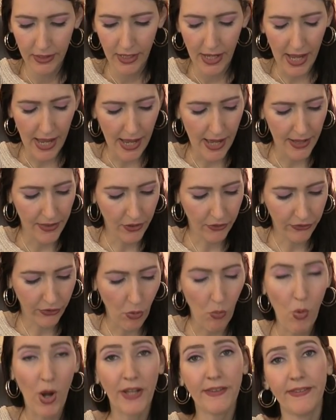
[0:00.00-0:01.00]
And there's a
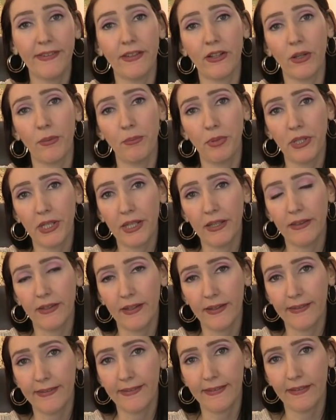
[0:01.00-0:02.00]
want to complete
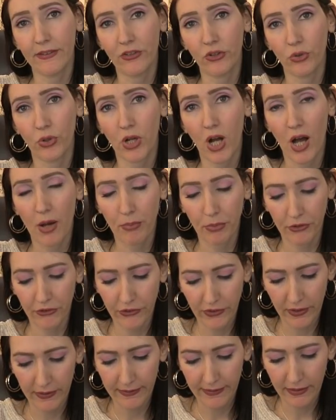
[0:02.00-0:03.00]
this, to accomplish
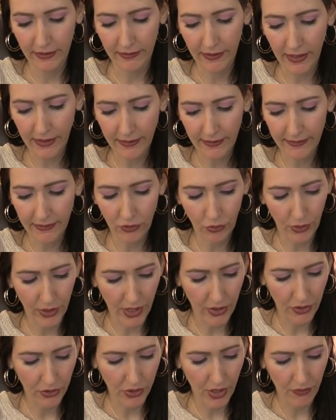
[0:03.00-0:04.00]
this, to take this to
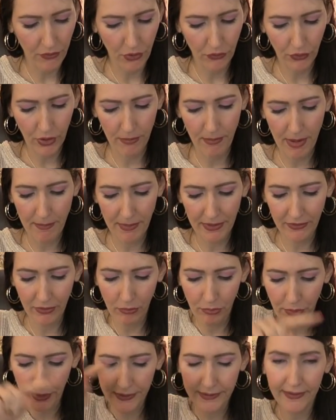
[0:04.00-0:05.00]
another level of commitment, to
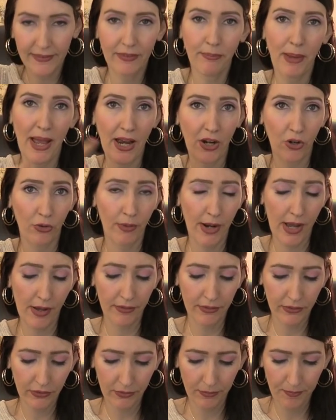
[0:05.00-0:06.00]
bring this back
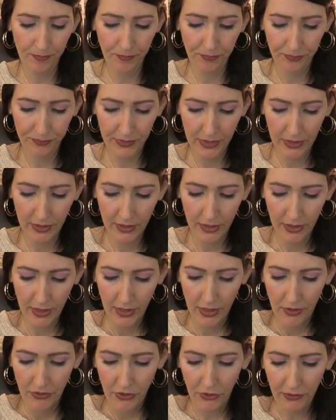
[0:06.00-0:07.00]
around.
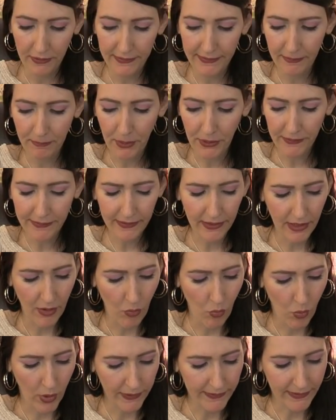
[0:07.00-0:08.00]
There is a person that
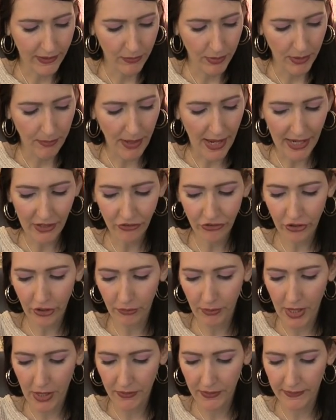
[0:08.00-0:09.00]
wants to be patient
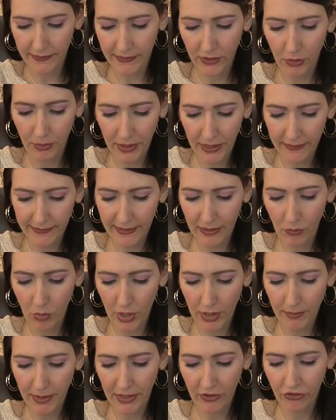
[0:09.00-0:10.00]
around this, though, because they
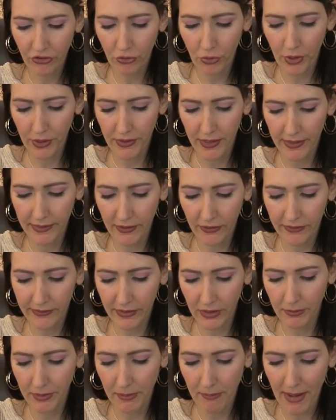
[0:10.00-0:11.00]
want to make sure that there's
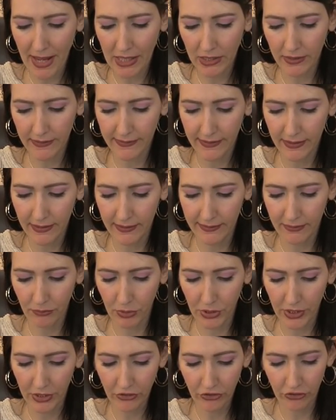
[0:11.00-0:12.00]
going to be balance in this
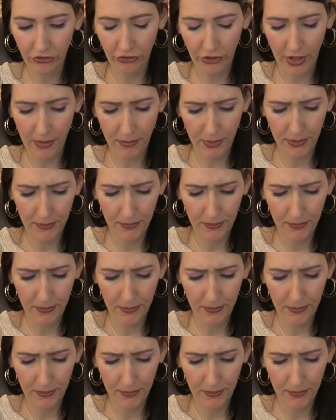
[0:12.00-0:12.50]
relationship.